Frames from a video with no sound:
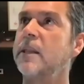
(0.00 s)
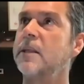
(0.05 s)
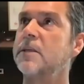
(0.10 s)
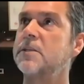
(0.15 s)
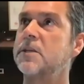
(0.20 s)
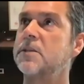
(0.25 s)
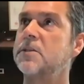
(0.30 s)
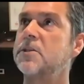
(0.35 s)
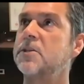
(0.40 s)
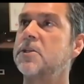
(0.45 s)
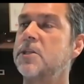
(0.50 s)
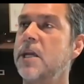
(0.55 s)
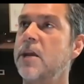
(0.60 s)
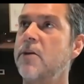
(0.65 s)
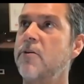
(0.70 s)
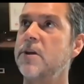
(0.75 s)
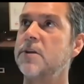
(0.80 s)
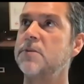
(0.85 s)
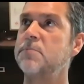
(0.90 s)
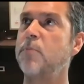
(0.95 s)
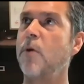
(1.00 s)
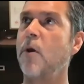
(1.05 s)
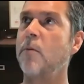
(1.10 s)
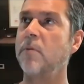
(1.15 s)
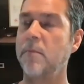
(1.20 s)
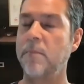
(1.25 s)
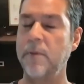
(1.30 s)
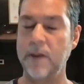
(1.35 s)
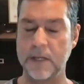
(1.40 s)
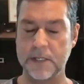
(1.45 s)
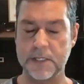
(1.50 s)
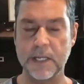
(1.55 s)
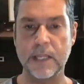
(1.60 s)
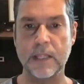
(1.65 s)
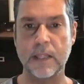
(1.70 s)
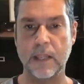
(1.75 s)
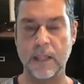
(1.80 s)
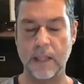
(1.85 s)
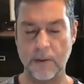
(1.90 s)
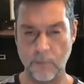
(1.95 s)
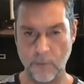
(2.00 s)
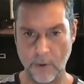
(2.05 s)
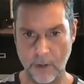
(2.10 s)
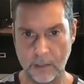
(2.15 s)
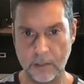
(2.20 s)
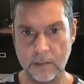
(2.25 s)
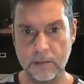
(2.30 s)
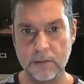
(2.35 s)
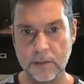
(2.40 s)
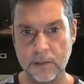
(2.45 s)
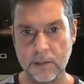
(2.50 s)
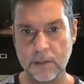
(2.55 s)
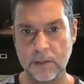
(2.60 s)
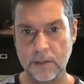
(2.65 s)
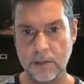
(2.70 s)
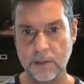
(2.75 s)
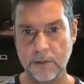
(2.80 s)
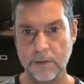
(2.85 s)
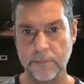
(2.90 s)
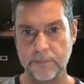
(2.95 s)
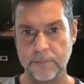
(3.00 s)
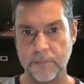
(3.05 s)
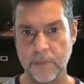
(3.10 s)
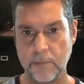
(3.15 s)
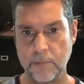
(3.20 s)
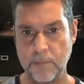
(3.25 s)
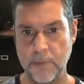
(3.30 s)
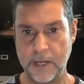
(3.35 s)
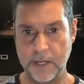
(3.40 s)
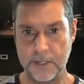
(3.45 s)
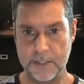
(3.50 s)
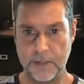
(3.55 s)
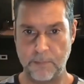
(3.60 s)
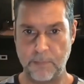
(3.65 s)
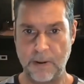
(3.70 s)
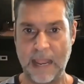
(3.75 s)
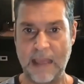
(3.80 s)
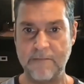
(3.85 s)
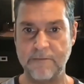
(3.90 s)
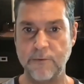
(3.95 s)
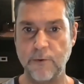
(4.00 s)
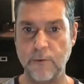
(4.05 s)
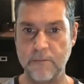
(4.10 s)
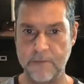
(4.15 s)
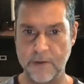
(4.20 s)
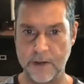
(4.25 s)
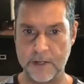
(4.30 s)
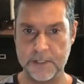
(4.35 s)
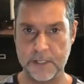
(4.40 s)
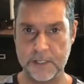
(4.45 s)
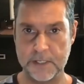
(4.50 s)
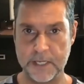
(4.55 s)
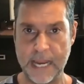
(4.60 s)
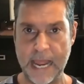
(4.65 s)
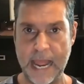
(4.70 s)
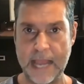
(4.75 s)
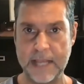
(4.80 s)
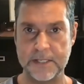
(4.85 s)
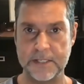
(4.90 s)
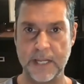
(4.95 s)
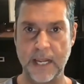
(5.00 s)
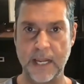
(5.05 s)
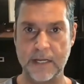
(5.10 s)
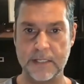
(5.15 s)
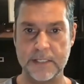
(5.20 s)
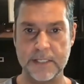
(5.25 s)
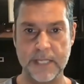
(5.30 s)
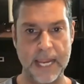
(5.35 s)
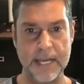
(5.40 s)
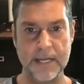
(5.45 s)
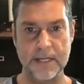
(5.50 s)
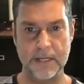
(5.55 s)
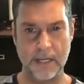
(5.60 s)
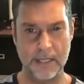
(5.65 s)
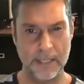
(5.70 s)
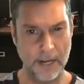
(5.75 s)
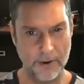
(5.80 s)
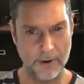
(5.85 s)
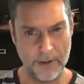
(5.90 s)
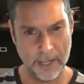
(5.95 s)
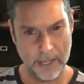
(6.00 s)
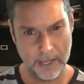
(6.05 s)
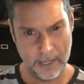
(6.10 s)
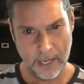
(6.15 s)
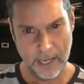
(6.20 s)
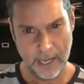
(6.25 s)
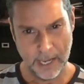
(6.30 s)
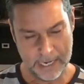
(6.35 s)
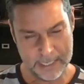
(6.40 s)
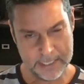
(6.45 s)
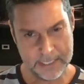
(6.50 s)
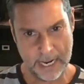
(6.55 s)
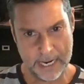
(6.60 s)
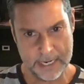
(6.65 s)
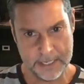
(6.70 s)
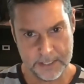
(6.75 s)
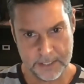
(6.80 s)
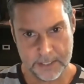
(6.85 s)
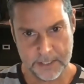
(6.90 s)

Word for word: there's a serious probability that they will, because a platform versus an asset tend, you know, it tends